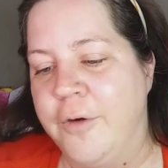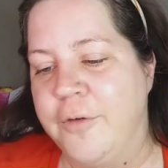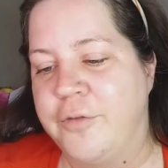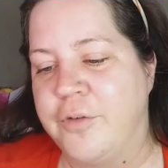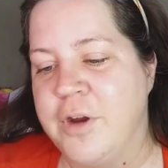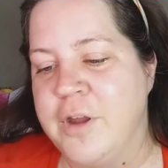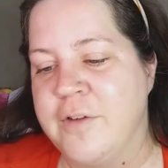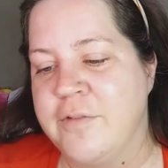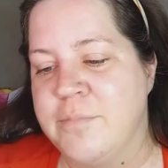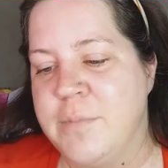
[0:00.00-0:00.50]

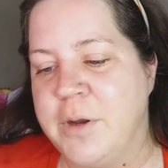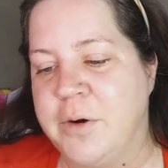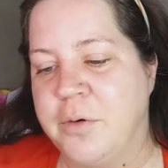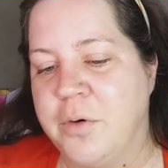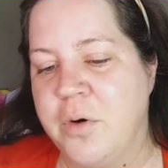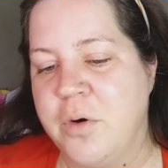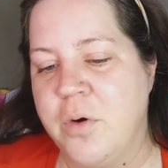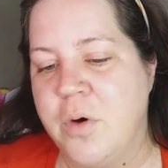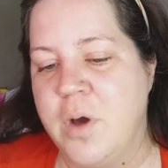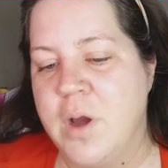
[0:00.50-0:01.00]
Free of
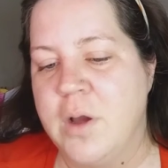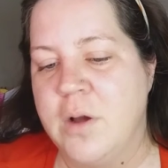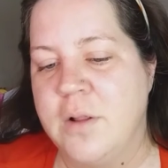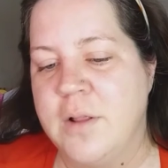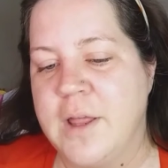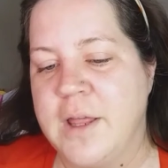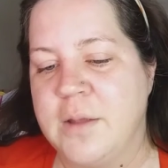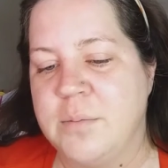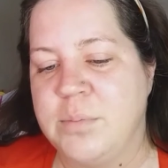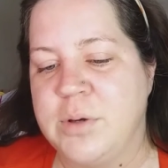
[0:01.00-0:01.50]
mineral
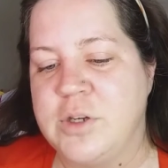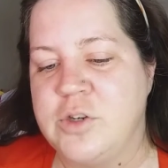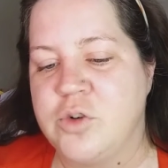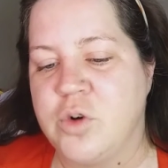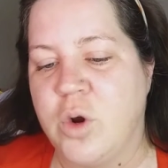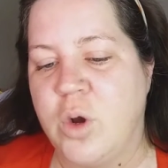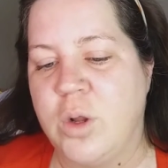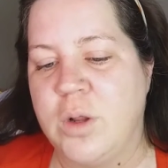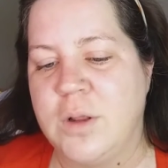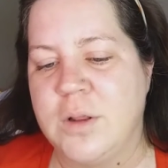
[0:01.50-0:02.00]
oil and
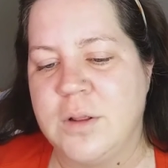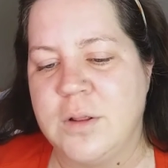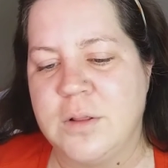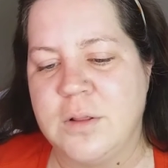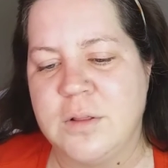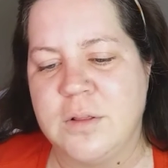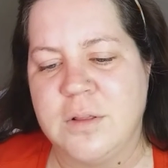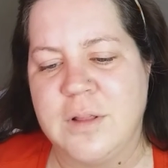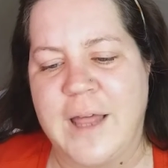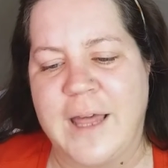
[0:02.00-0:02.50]

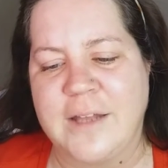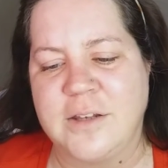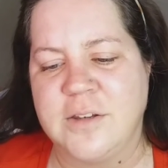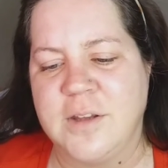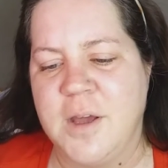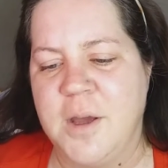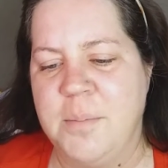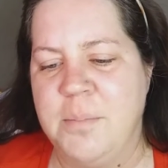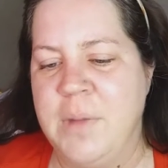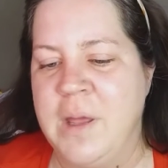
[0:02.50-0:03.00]

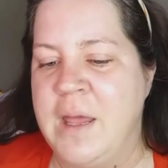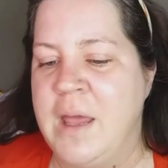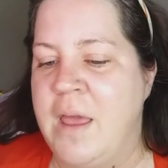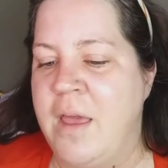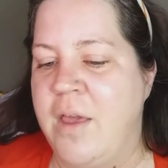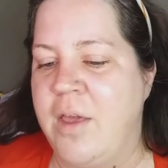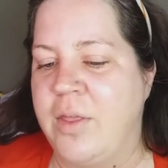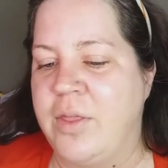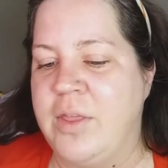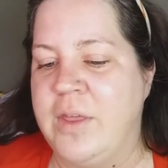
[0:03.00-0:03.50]
petrolatum,
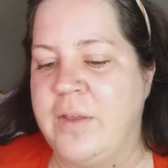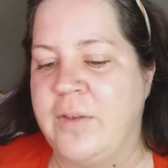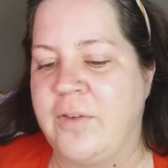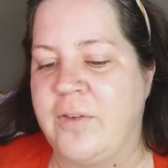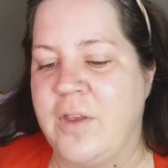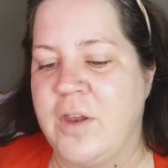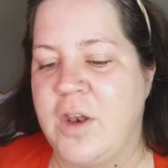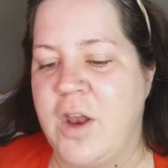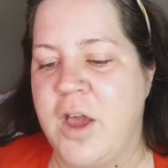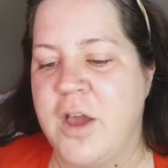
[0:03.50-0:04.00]

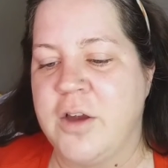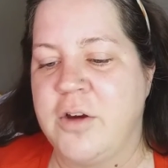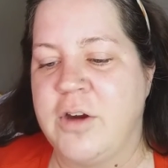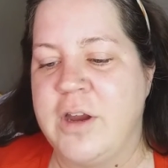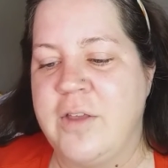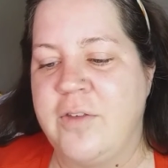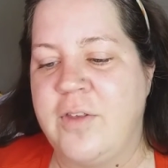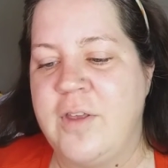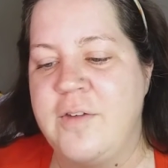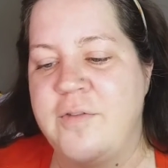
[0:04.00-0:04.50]
this
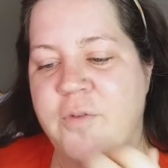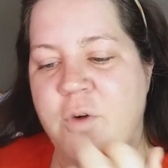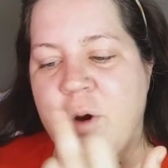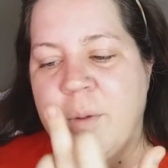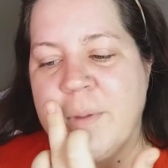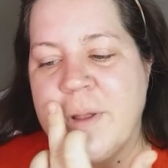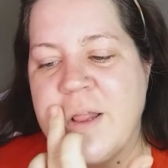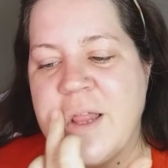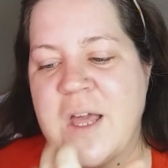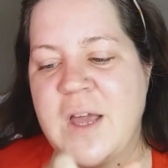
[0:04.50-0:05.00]
non-greasy
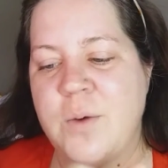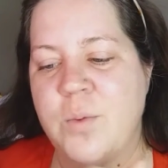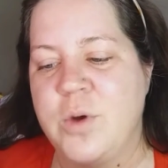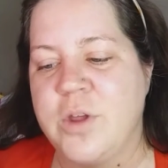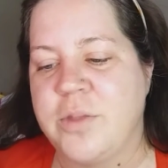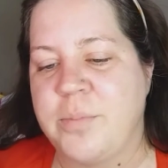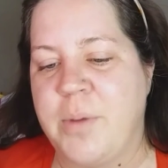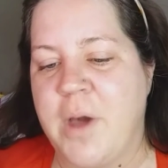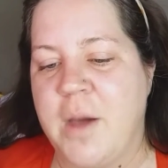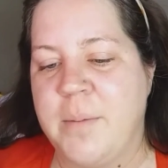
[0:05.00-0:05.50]
formula
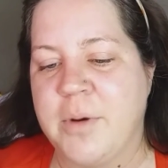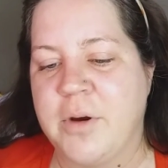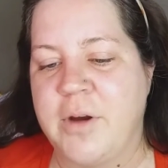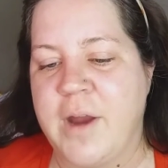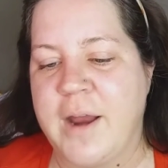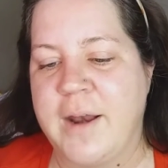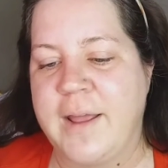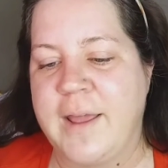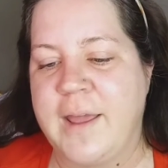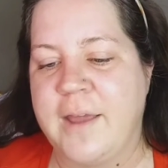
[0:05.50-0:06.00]
with
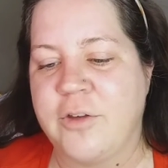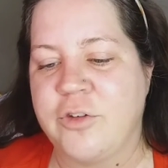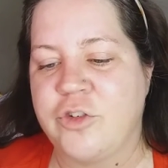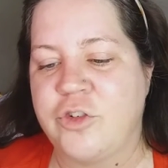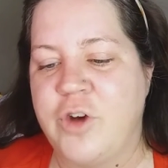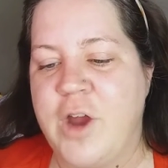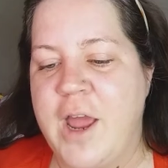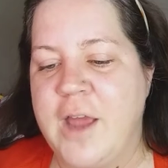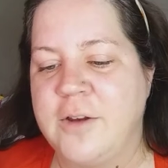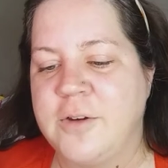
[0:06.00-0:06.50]
pomegranate
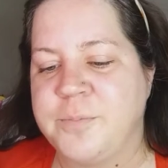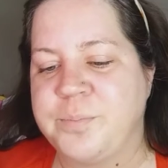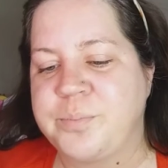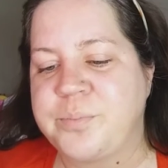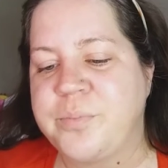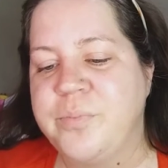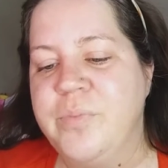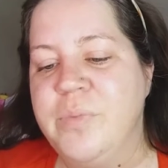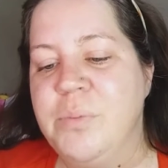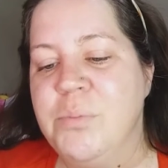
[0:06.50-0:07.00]
extract
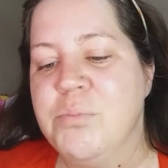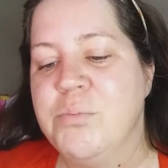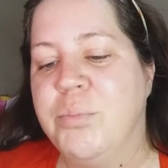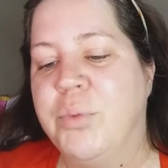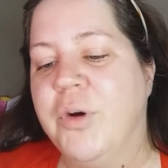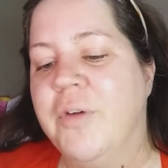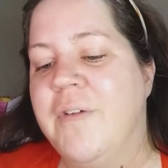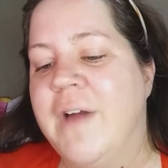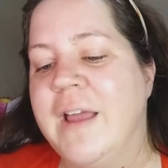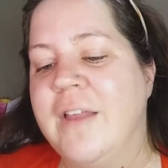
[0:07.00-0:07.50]

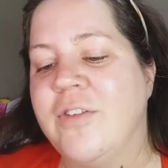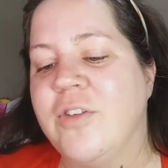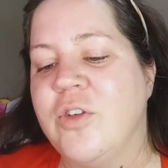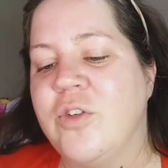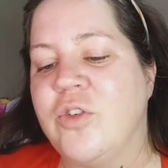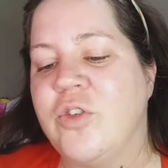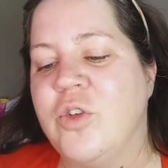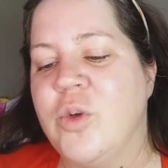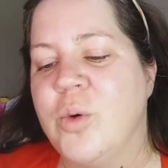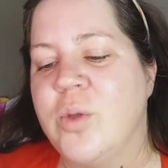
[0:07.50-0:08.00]
provides
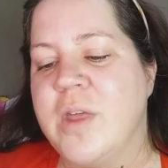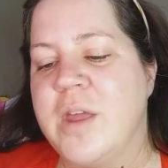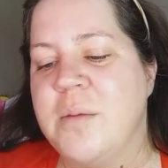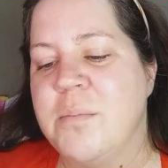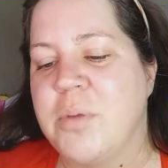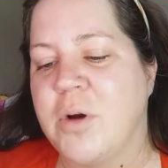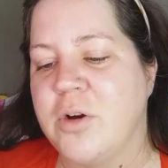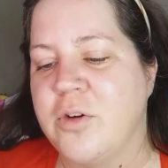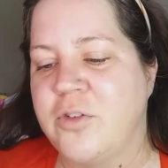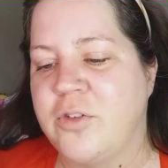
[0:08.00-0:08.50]
a
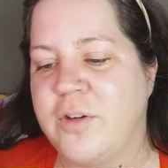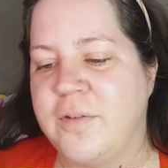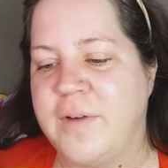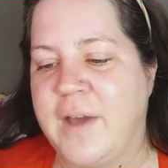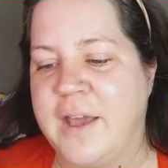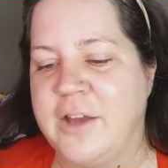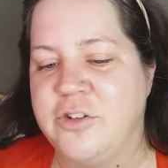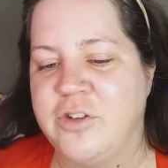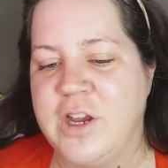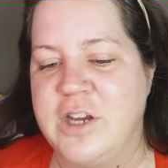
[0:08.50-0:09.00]
soothing burst of
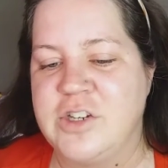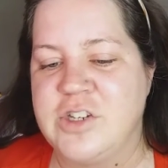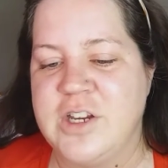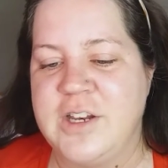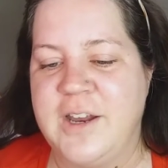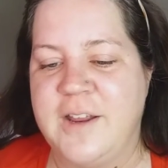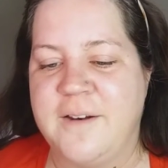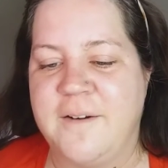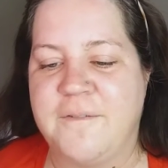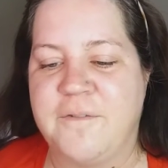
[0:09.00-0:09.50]

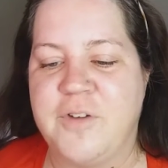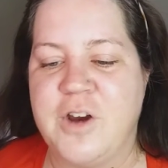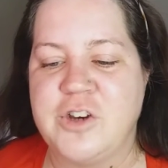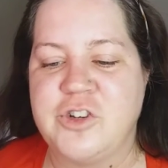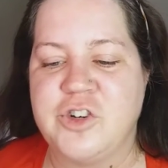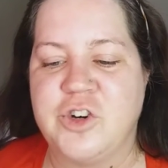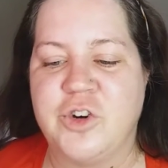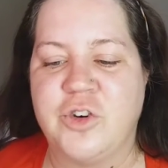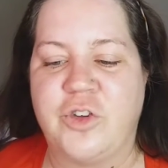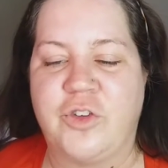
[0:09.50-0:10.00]
hydration and a
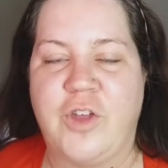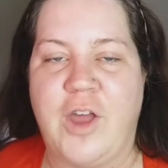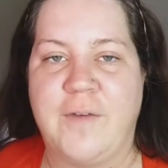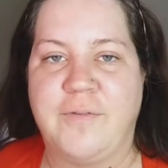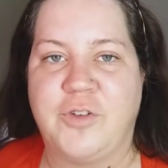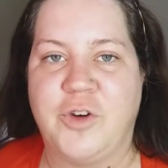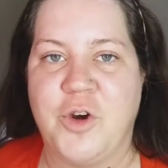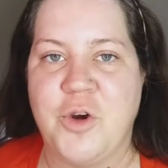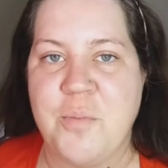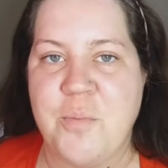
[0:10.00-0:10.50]
fresher,
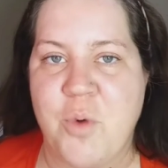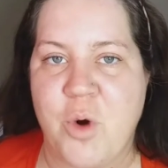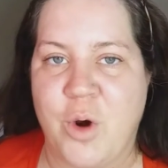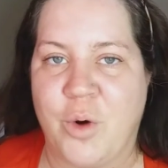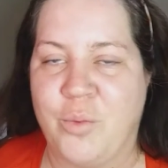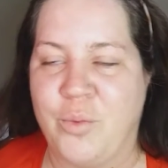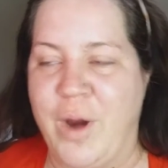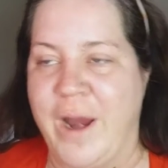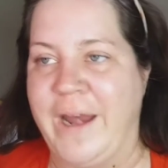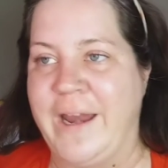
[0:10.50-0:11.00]
softer,
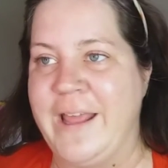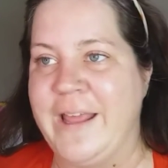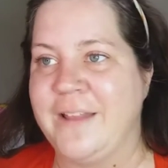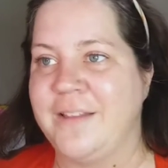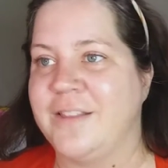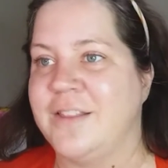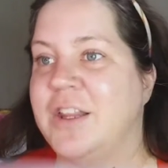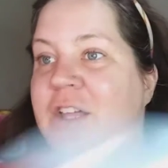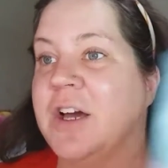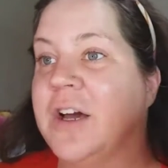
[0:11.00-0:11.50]
more
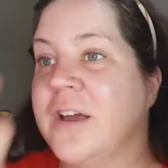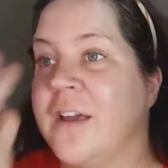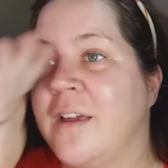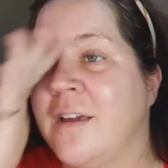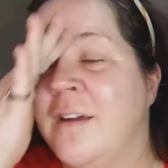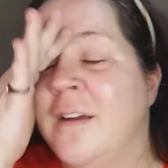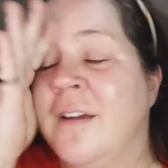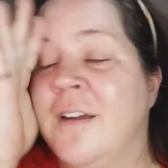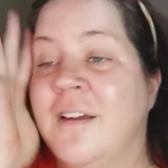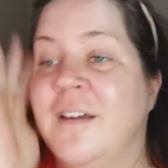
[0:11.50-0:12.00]
radiant look.